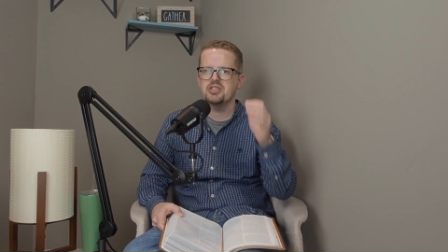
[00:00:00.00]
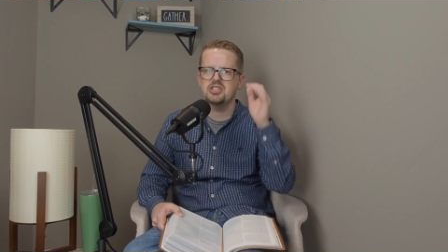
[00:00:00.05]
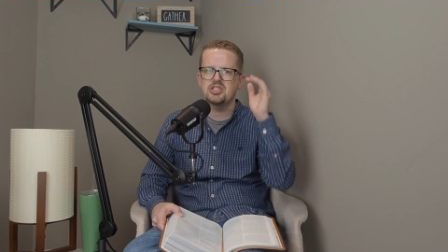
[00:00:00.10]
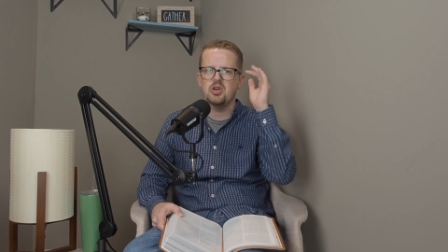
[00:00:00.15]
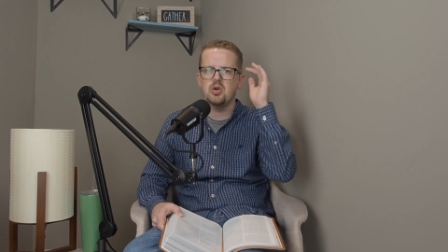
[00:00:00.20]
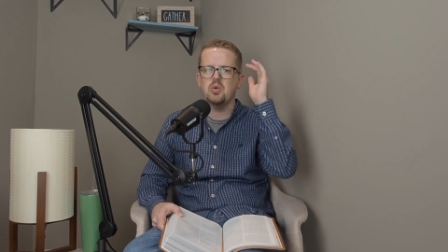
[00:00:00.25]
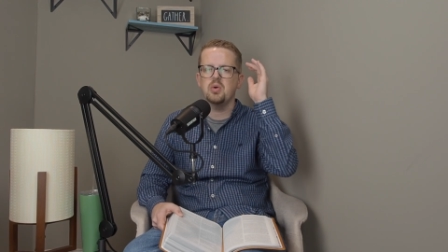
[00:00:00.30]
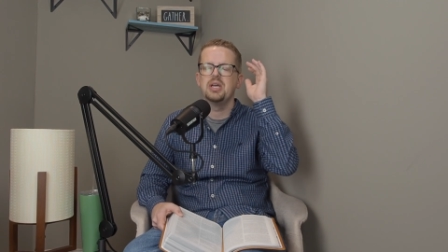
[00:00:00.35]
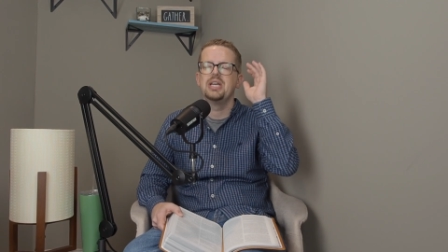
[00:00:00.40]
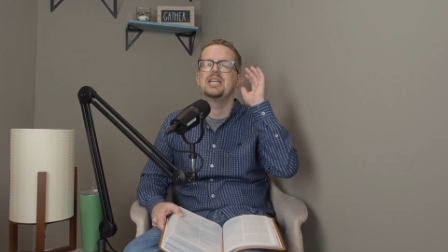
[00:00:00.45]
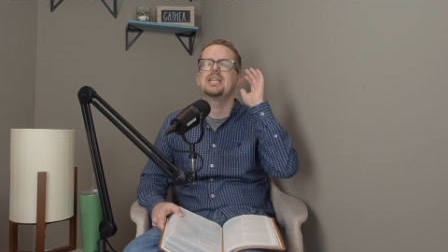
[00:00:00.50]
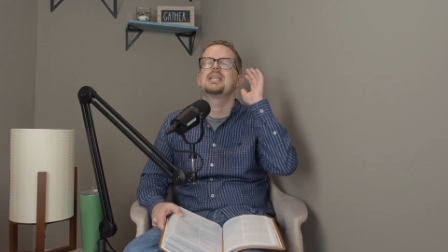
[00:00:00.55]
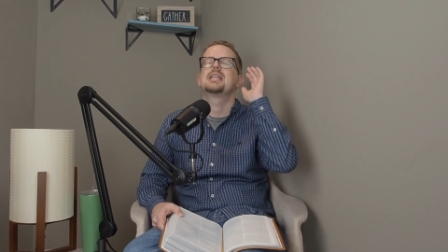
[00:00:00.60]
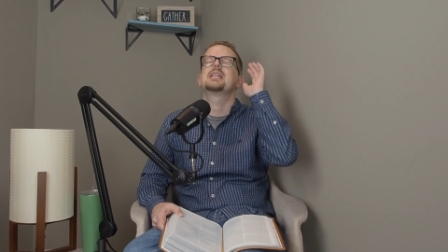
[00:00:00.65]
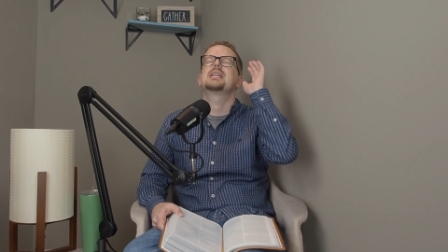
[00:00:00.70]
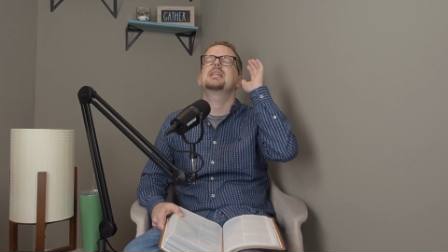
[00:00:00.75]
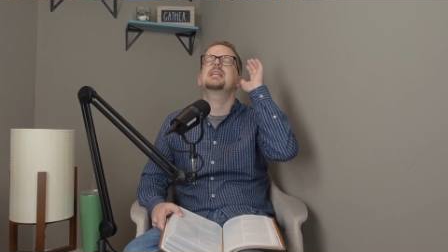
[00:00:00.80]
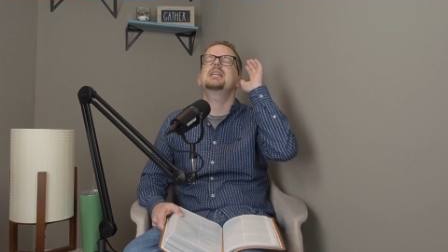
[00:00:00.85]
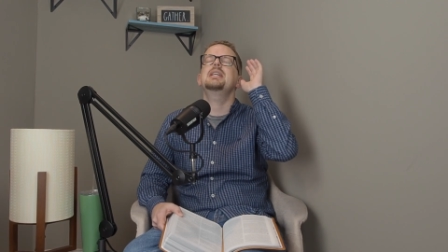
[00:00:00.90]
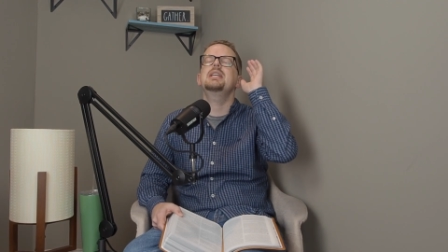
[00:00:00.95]
So
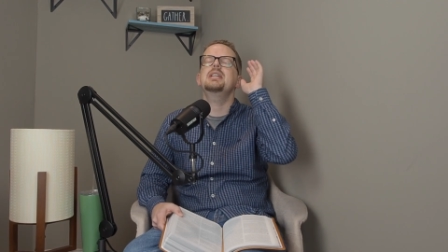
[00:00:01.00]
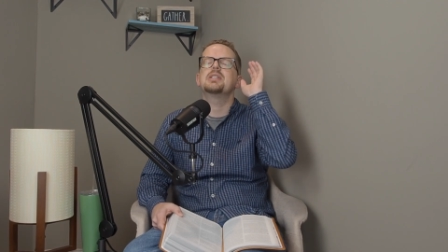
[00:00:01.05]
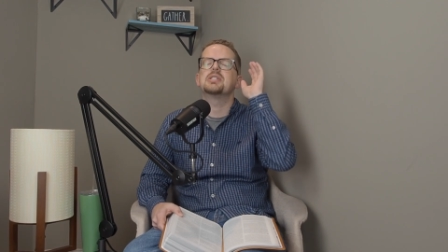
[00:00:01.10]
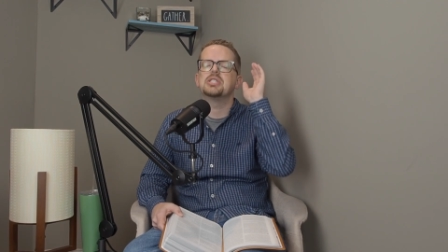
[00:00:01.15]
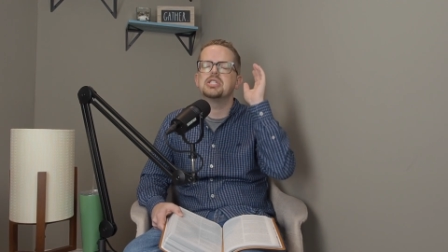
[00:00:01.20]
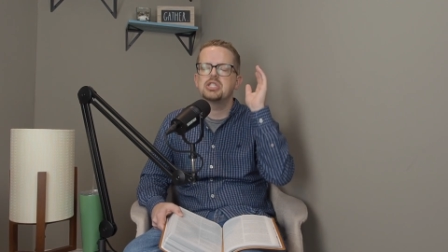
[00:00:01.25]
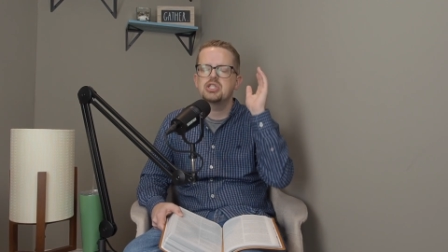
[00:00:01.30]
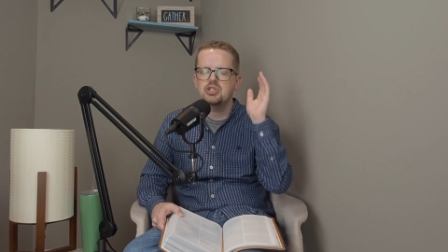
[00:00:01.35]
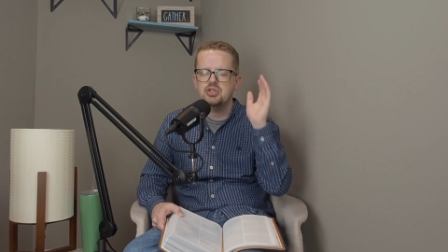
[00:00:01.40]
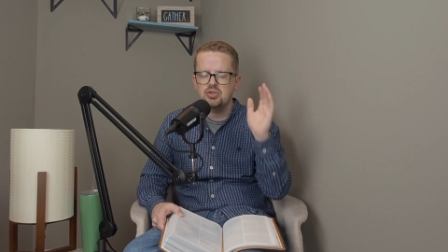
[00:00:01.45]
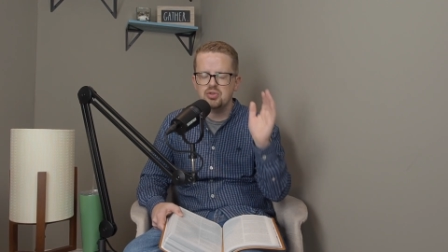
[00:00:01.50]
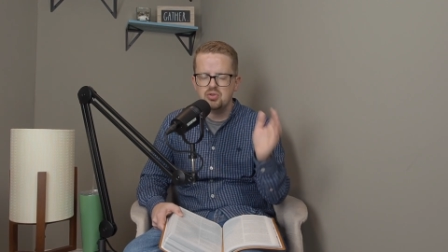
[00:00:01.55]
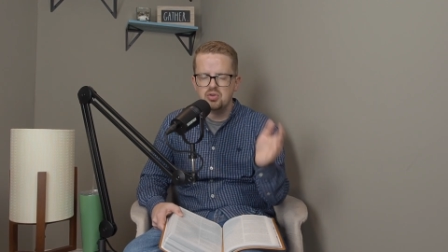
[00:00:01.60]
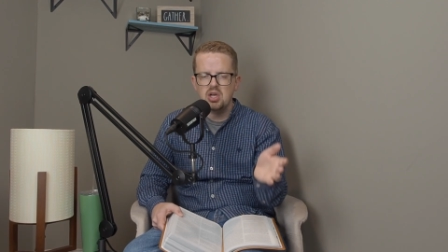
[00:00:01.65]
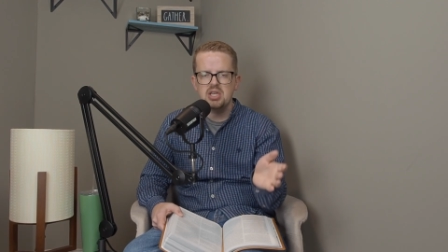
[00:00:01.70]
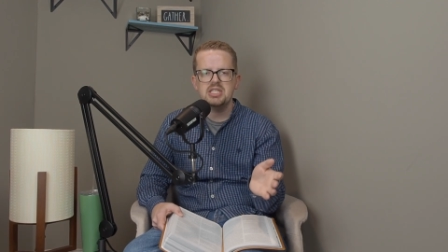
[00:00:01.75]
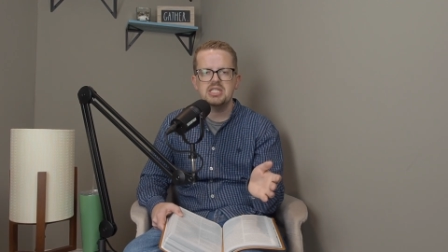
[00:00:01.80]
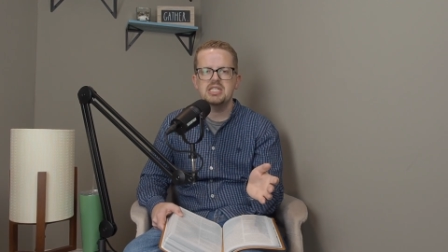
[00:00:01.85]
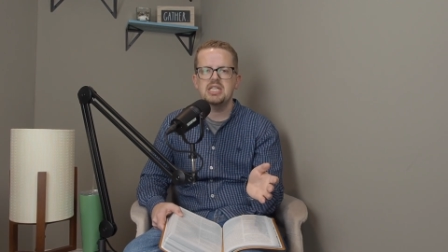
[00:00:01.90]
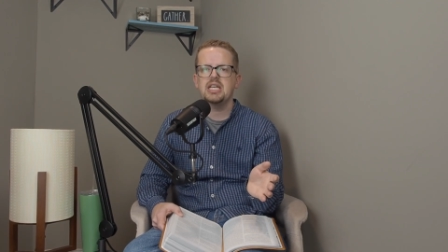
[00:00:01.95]
he is
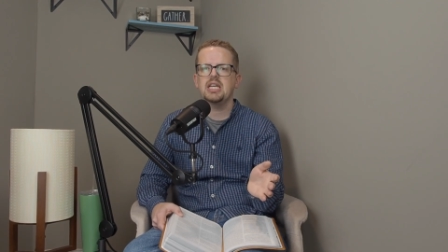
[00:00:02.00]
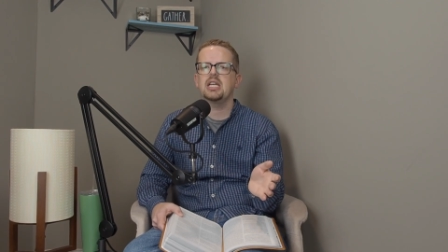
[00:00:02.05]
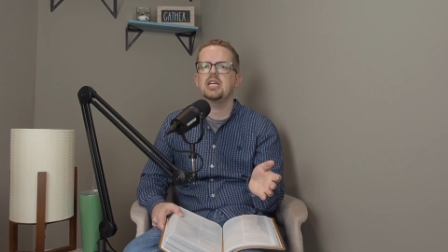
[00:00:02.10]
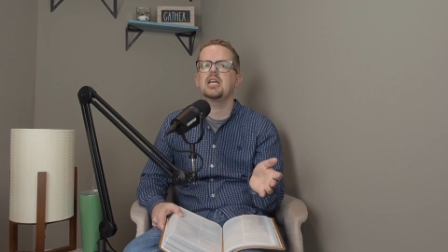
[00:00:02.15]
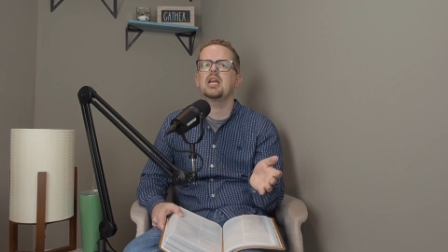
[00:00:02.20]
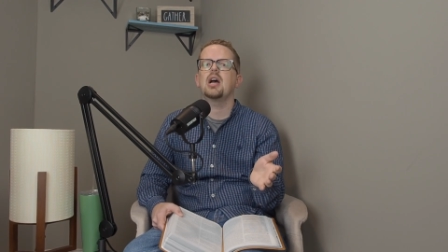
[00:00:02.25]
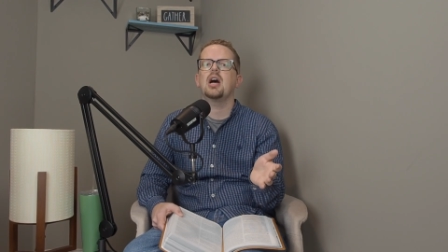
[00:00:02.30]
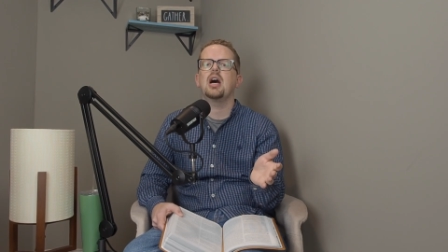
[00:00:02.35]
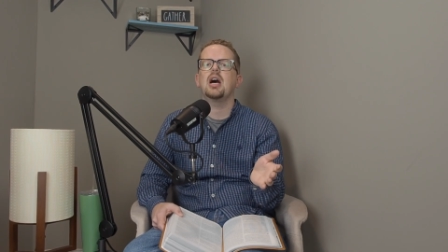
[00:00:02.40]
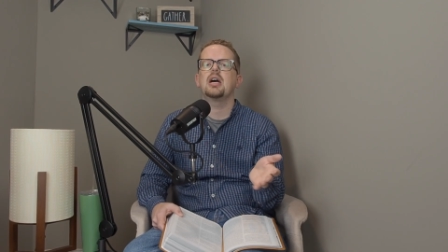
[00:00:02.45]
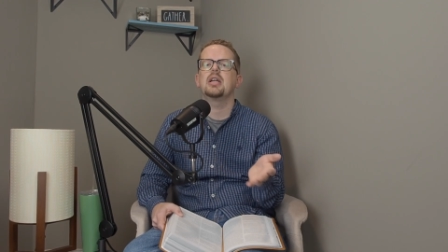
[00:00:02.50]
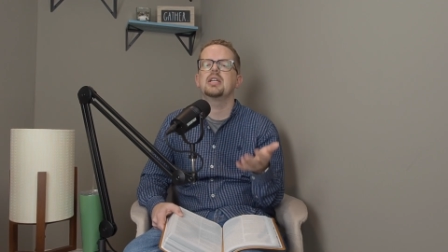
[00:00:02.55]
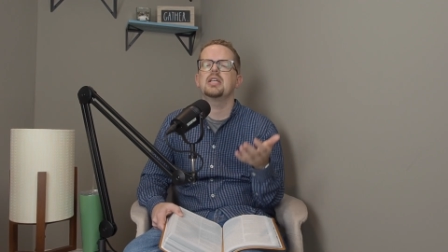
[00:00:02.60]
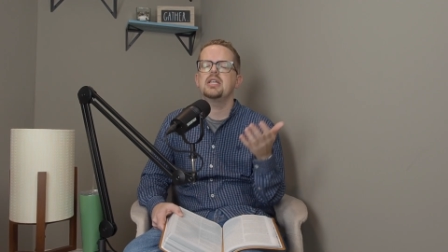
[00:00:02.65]
trusting in God.